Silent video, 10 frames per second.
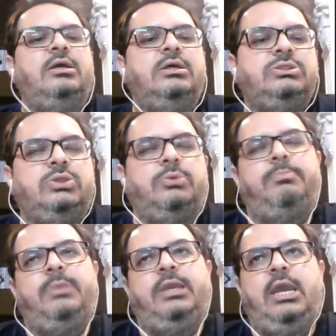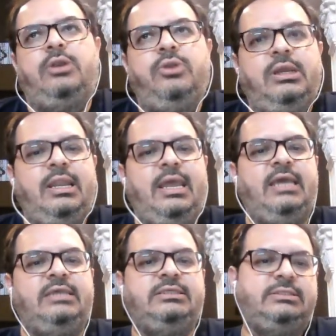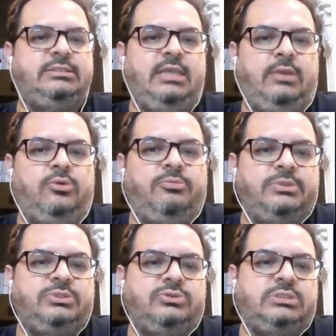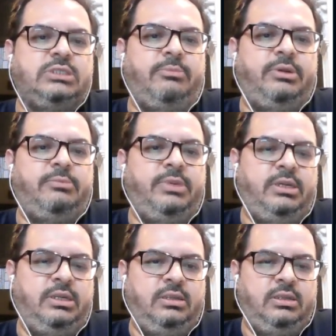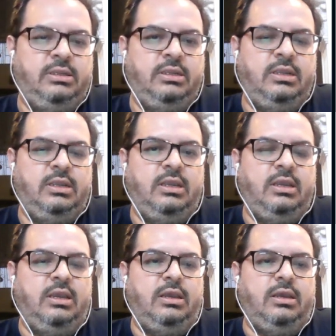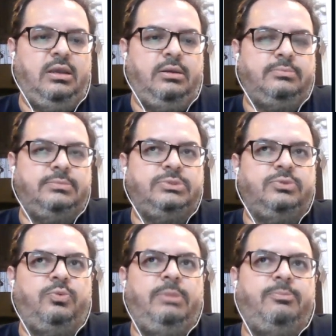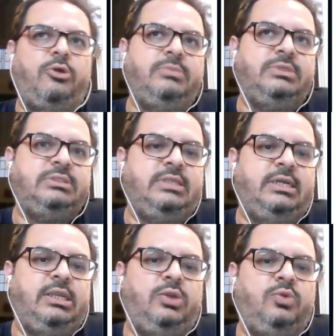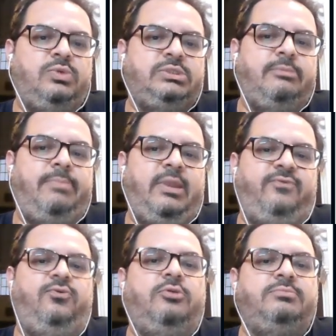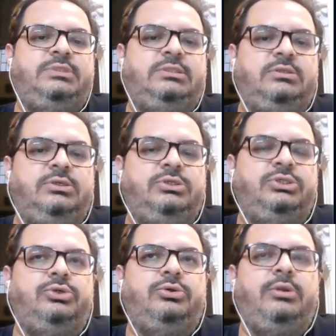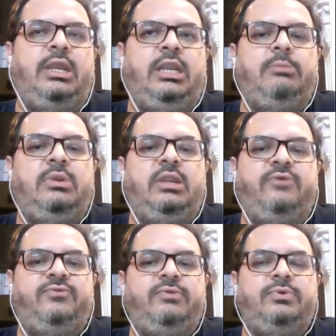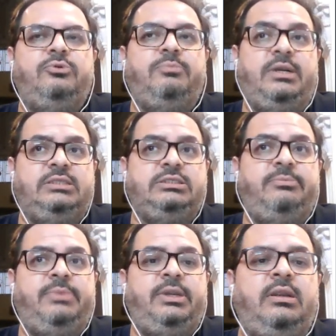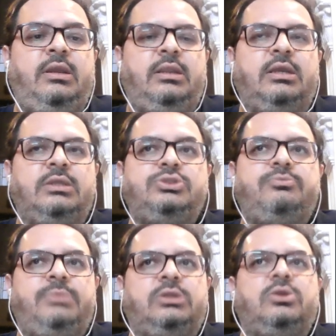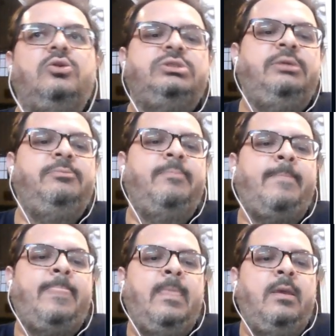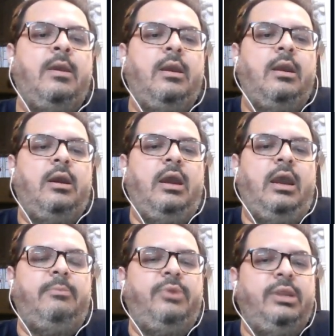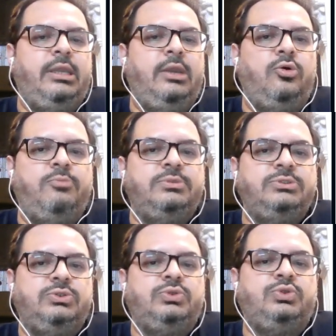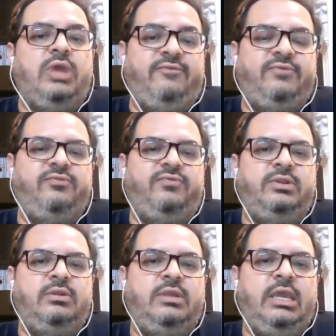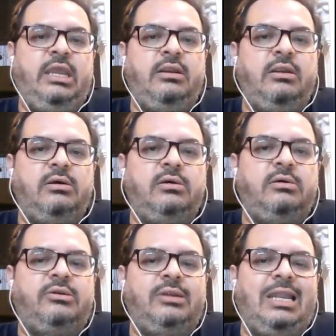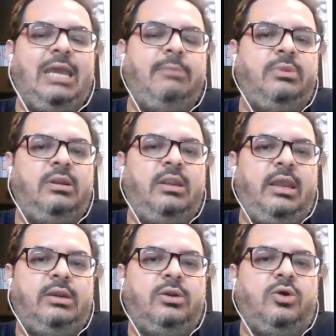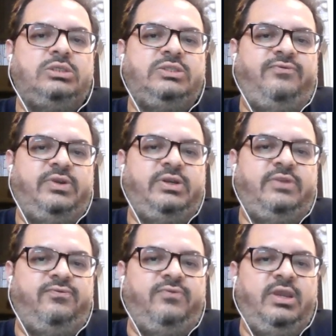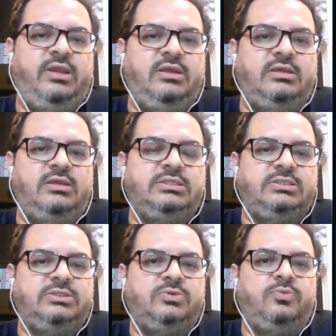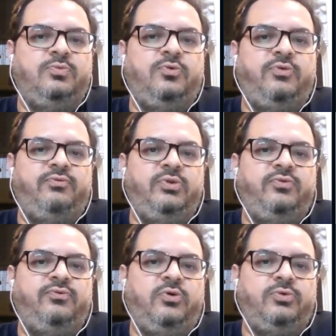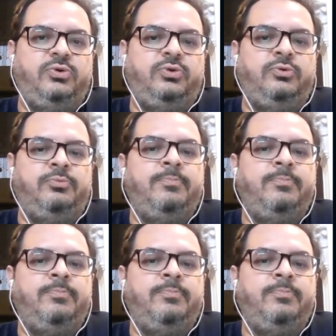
So Canonical has an open source commitment. So we promise that innovation platforms should enable everyone to participate and consume technology, and bringing open source to everyone in a reliable and cost effective way is what we look forward to.